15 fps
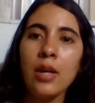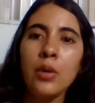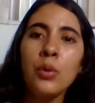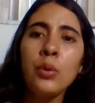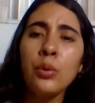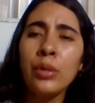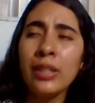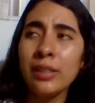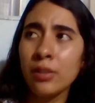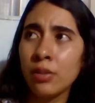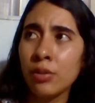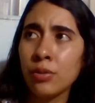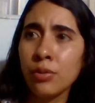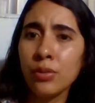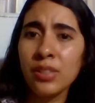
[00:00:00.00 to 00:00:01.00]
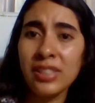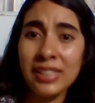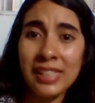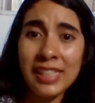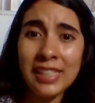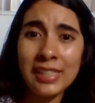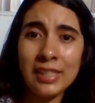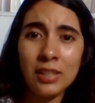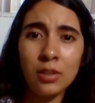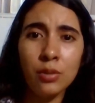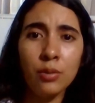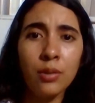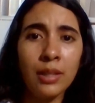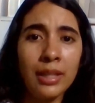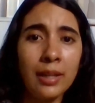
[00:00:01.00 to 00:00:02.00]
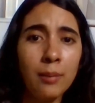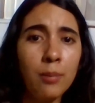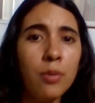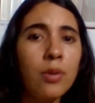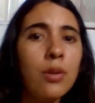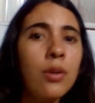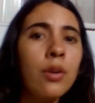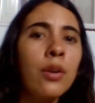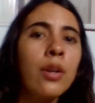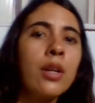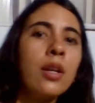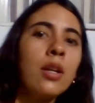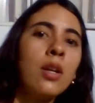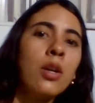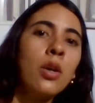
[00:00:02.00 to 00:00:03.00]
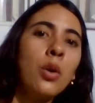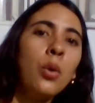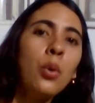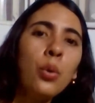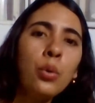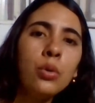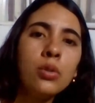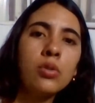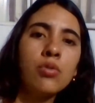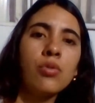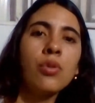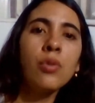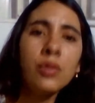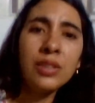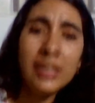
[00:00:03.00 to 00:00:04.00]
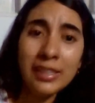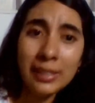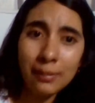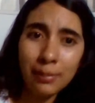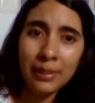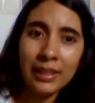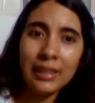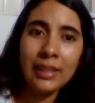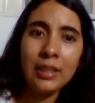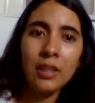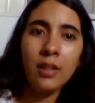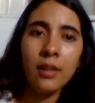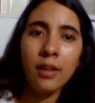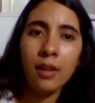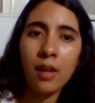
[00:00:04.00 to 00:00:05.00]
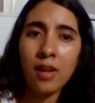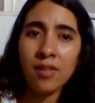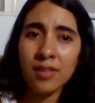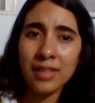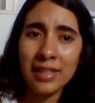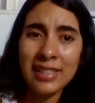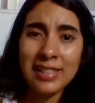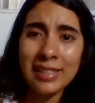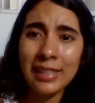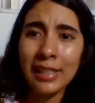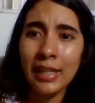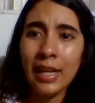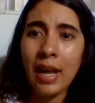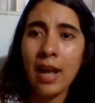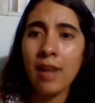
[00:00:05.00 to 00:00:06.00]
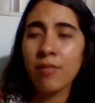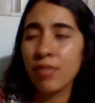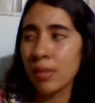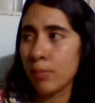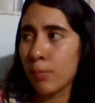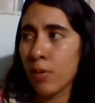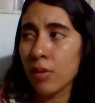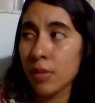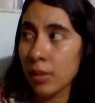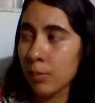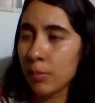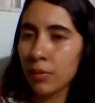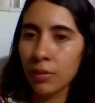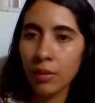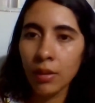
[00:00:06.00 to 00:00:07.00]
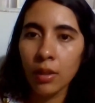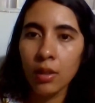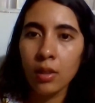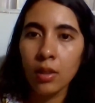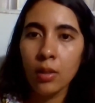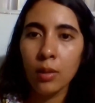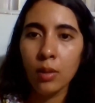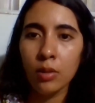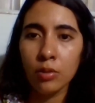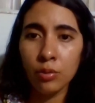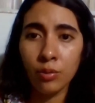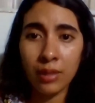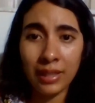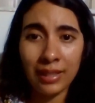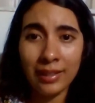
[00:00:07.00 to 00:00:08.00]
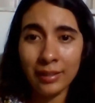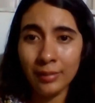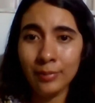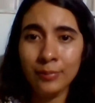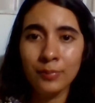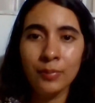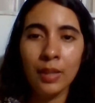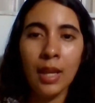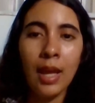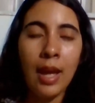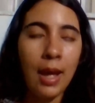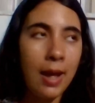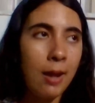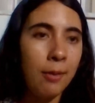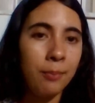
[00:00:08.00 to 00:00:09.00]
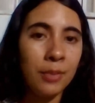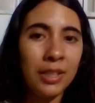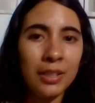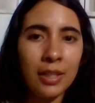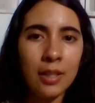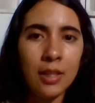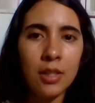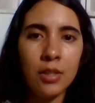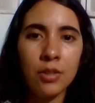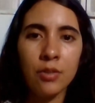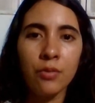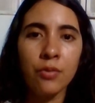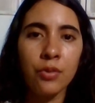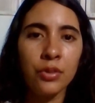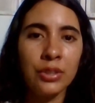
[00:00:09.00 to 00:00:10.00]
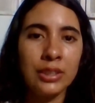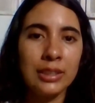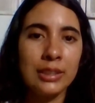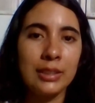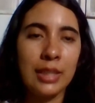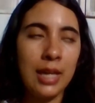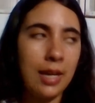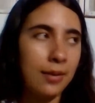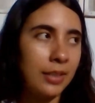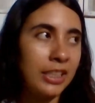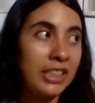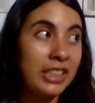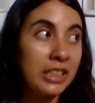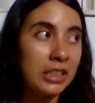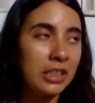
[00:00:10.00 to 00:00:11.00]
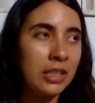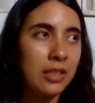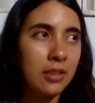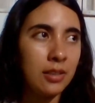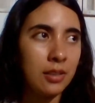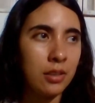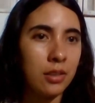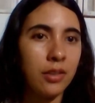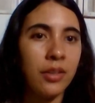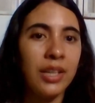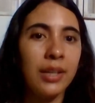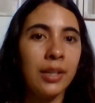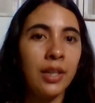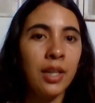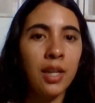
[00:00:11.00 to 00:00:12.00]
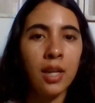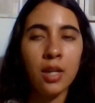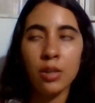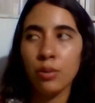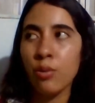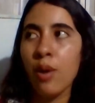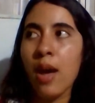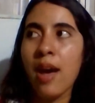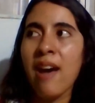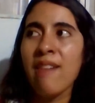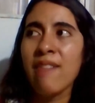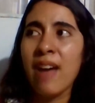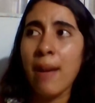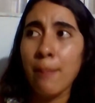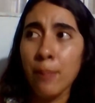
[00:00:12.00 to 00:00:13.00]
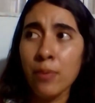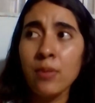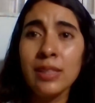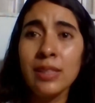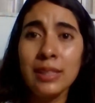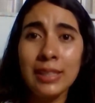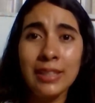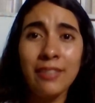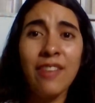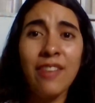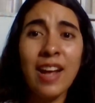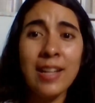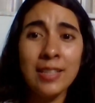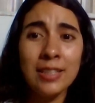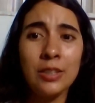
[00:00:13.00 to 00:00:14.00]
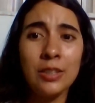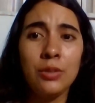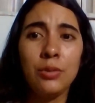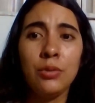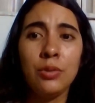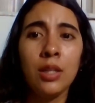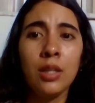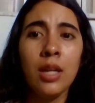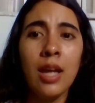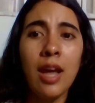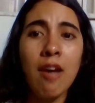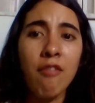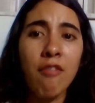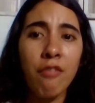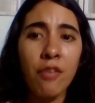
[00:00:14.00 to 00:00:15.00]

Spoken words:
who in turn seeks to learn more, who through discipline, constancy, and responsible to learn. In addition for this, it is necessary to have a positive attitude and